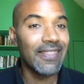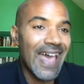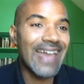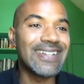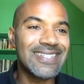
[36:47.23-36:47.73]

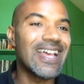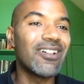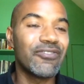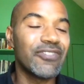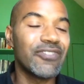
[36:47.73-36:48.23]
That
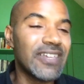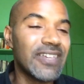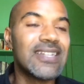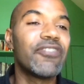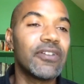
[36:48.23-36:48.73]
itself is
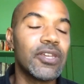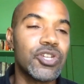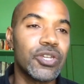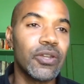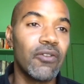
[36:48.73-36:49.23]
the
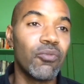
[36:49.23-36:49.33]
definition